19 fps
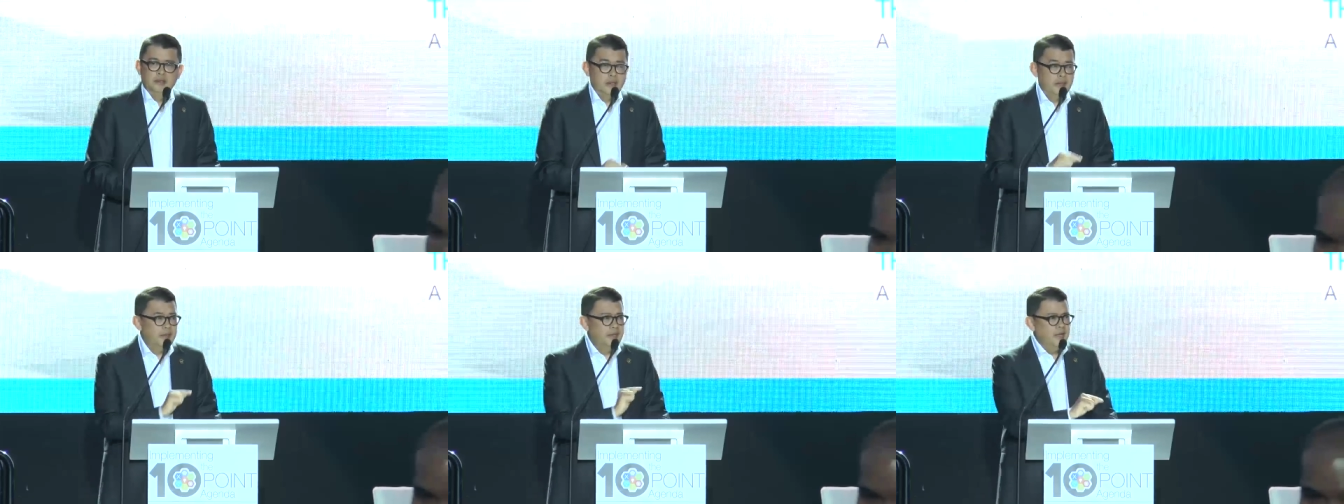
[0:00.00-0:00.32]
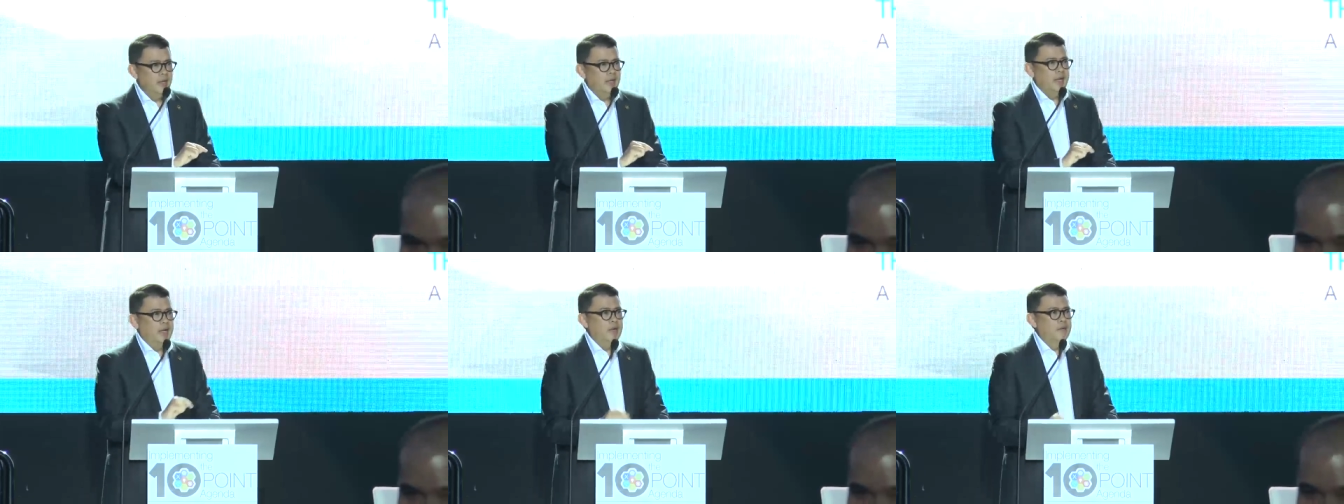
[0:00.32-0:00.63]
The
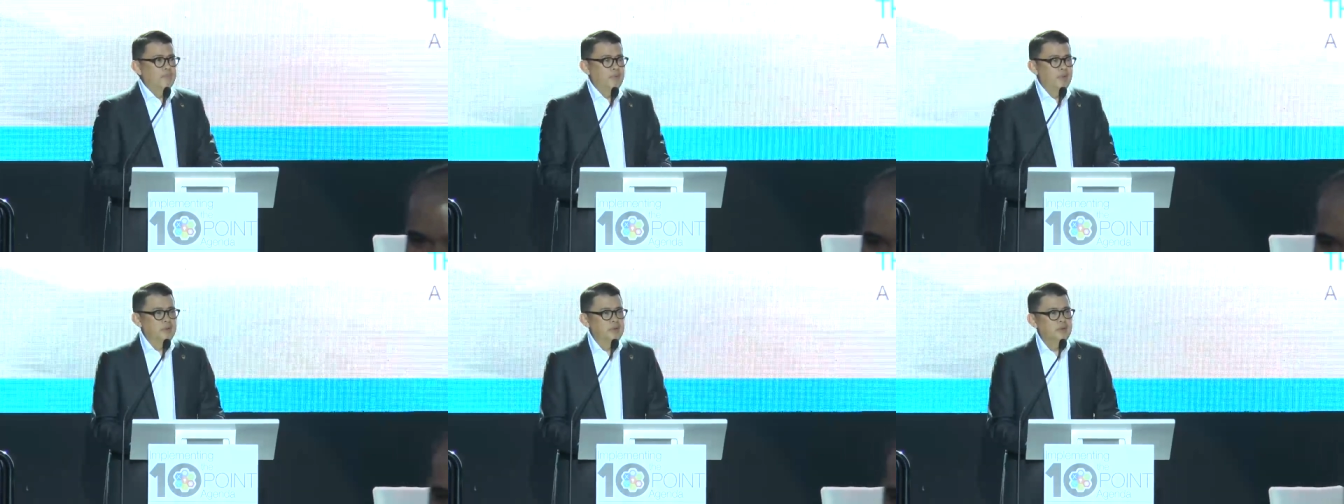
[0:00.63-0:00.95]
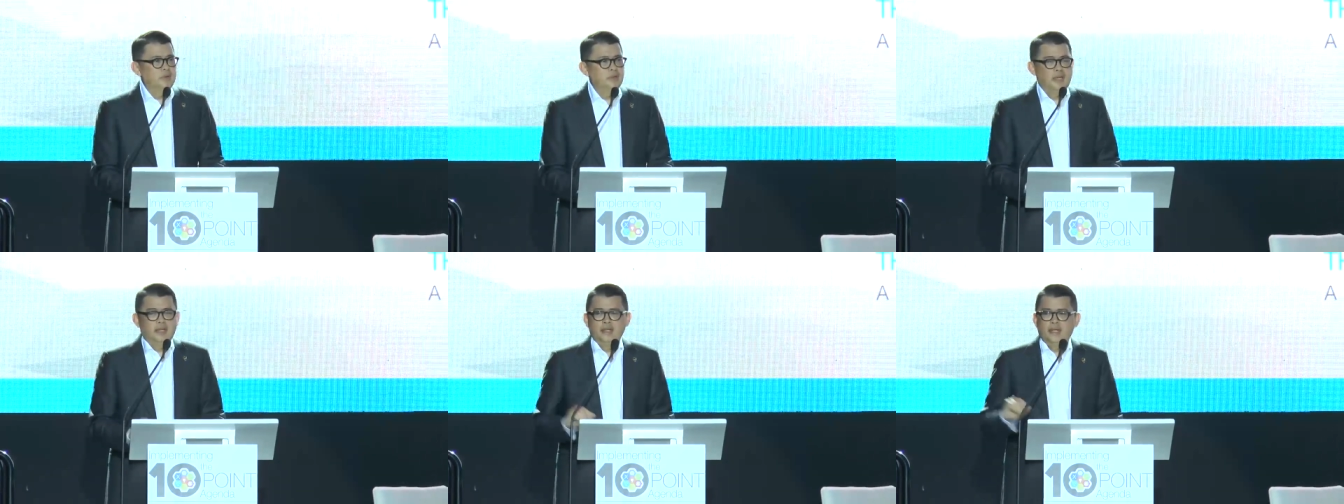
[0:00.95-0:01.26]
real airport,
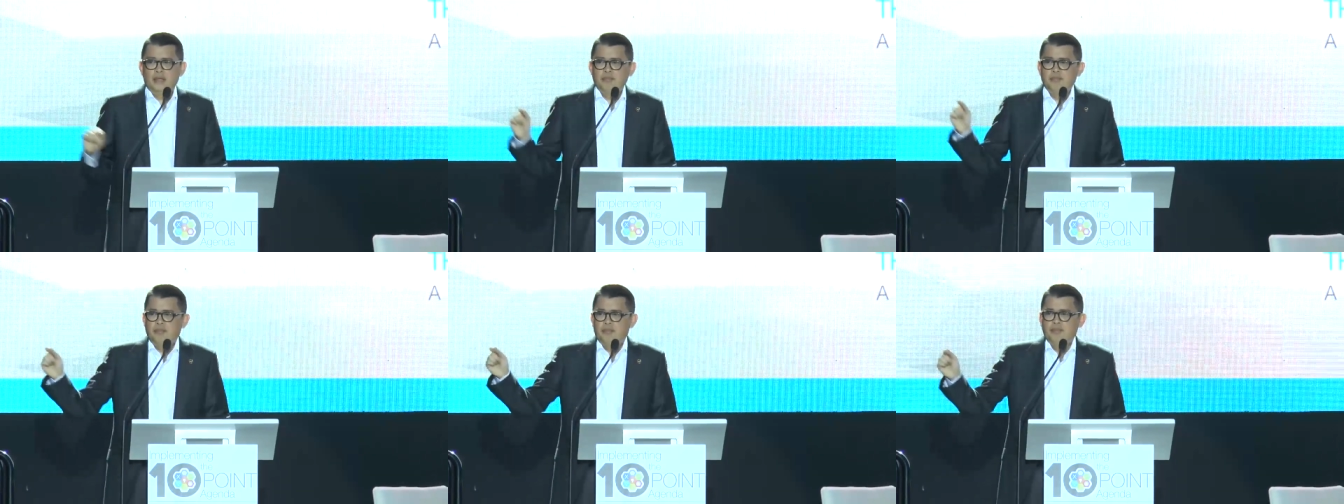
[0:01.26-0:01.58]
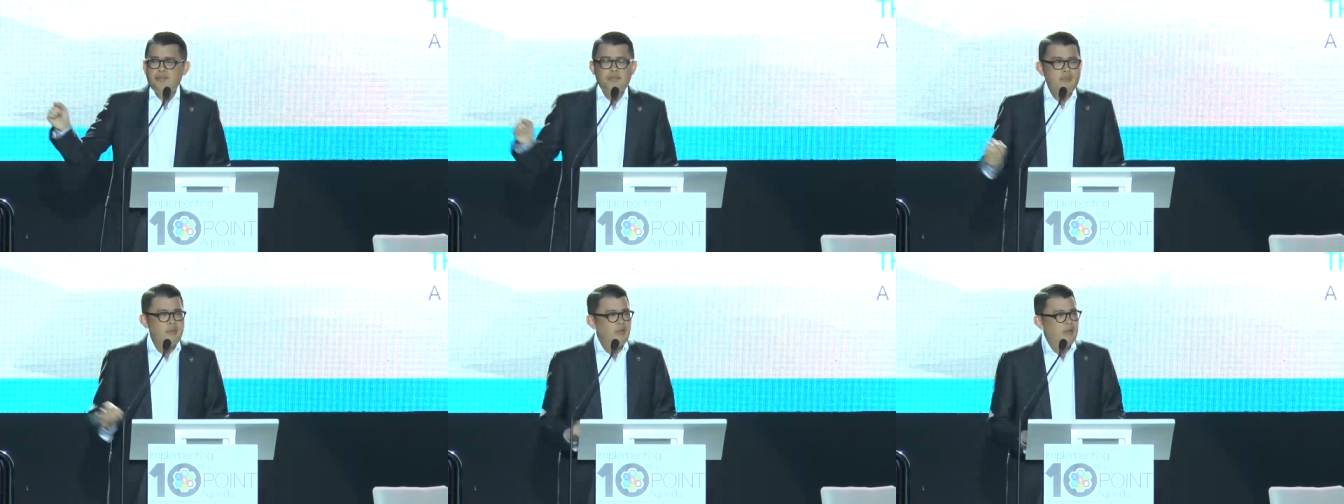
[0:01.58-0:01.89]
and
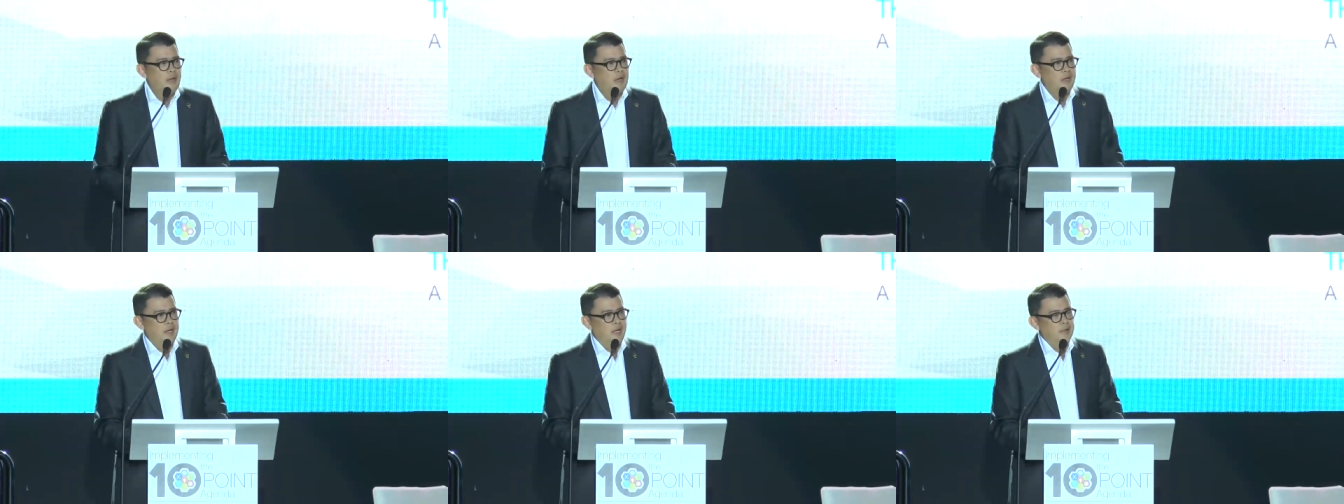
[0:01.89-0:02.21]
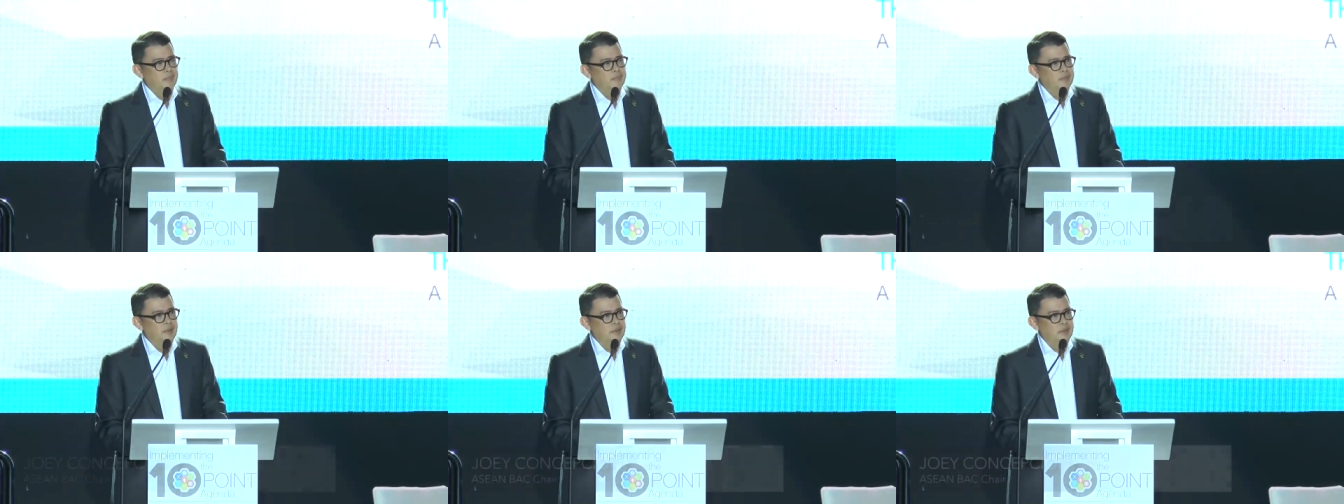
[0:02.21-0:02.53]
not our
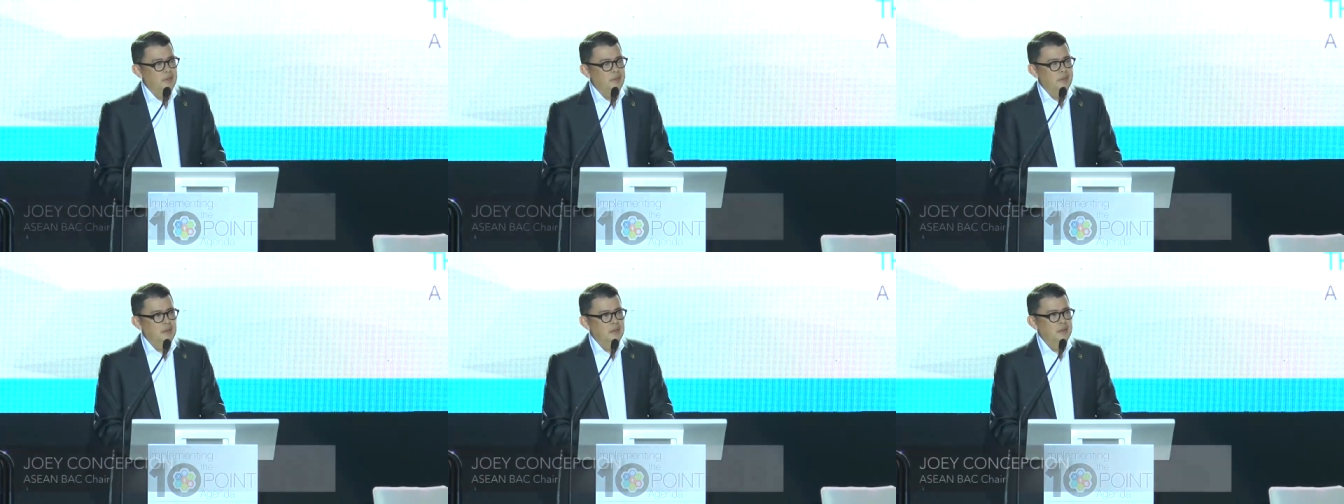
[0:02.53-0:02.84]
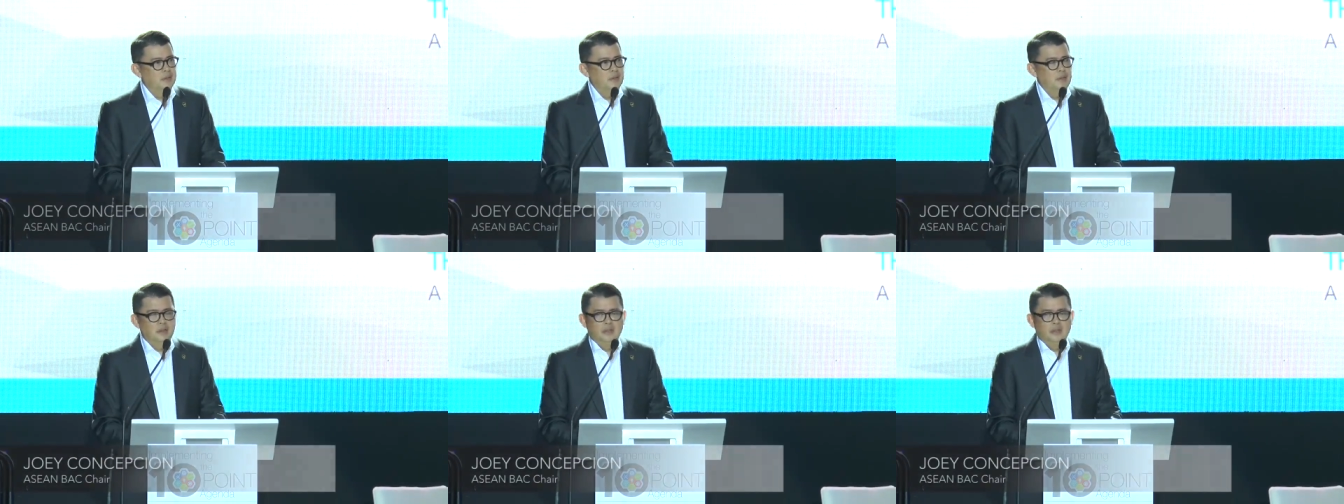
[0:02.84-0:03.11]
airport here.